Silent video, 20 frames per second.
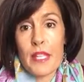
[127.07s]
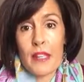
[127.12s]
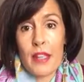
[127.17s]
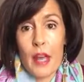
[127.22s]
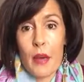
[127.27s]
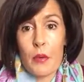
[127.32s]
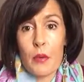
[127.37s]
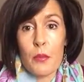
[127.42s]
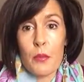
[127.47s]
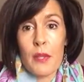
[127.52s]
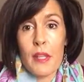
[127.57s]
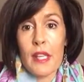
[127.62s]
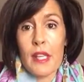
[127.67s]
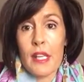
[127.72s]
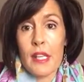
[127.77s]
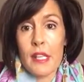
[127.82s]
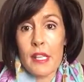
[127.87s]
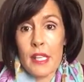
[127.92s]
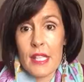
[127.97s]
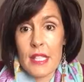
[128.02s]
of that would be the
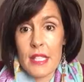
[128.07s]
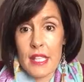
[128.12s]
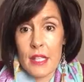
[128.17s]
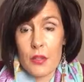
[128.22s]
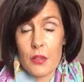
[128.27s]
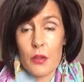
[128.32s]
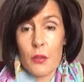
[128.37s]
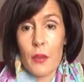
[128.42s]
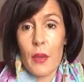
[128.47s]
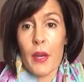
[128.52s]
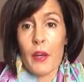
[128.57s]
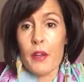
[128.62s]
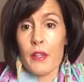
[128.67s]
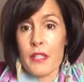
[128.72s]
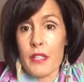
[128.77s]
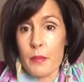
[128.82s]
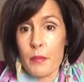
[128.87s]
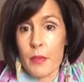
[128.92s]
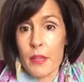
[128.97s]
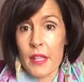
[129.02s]
healing state or the
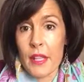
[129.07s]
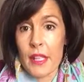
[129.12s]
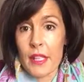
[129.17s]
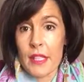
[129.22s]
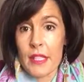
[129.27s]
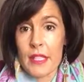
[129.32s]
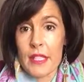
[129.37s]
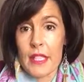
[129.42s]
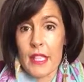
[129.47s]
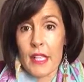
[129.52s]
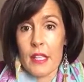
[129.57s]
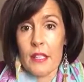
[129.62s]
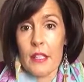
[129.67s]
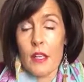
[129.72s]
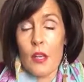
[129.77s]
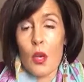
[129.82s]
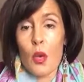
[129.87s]
parasympathetic state,